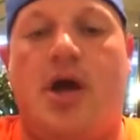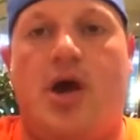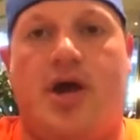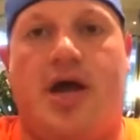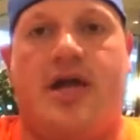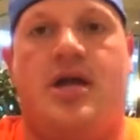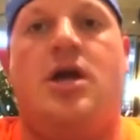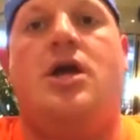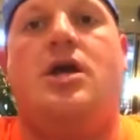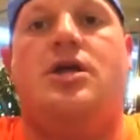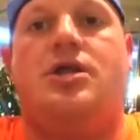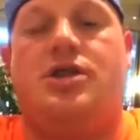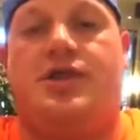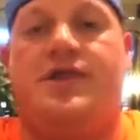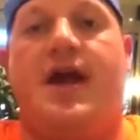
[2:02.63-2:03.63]
Okay,
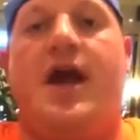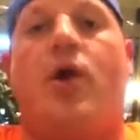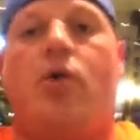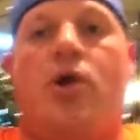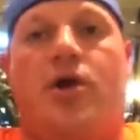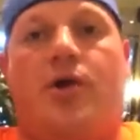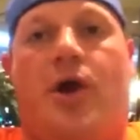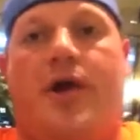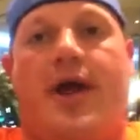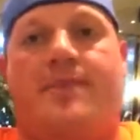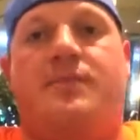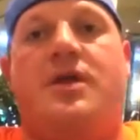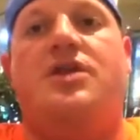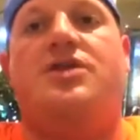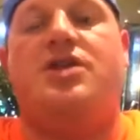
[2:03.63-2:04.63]
there were,
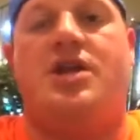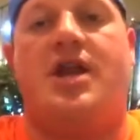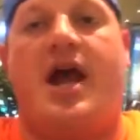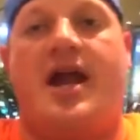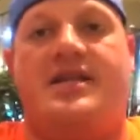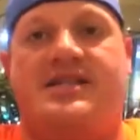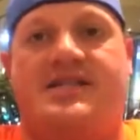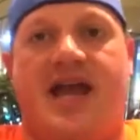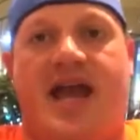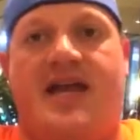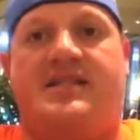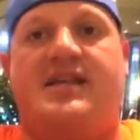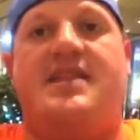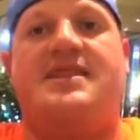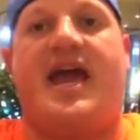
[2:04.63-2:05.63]
okay, the United
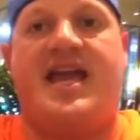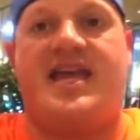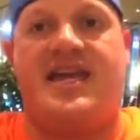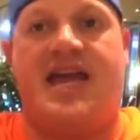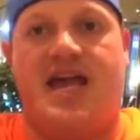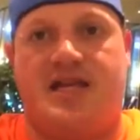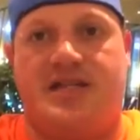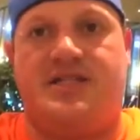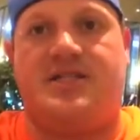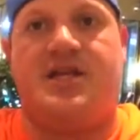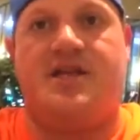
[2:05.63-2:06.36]
States, they get